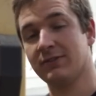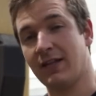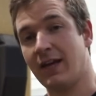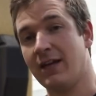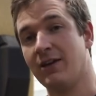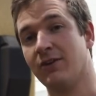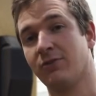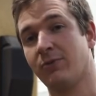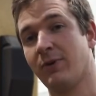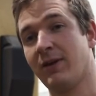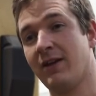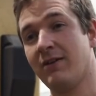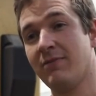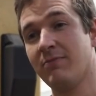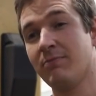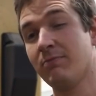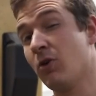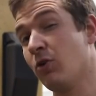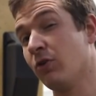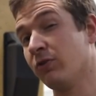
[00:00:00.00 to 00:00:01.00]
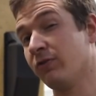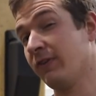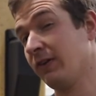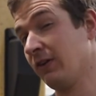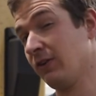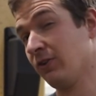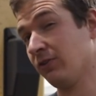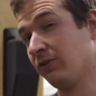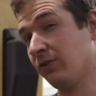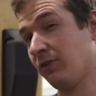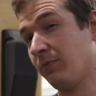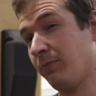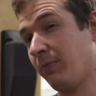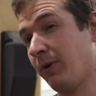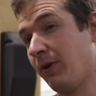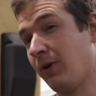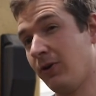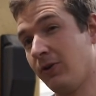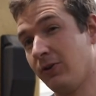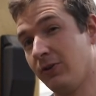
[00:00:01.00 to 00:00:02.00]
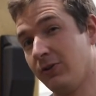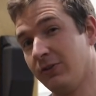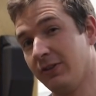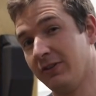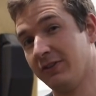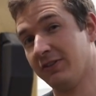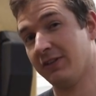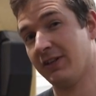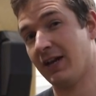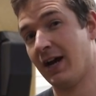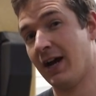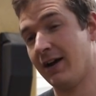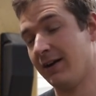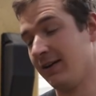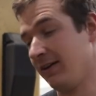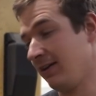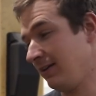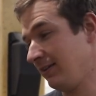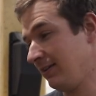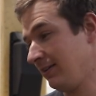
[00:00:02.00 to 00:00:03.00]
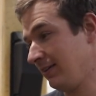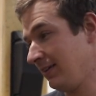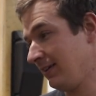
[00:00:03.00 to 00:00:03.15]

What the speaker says: and as with most videos that Paul is starring in,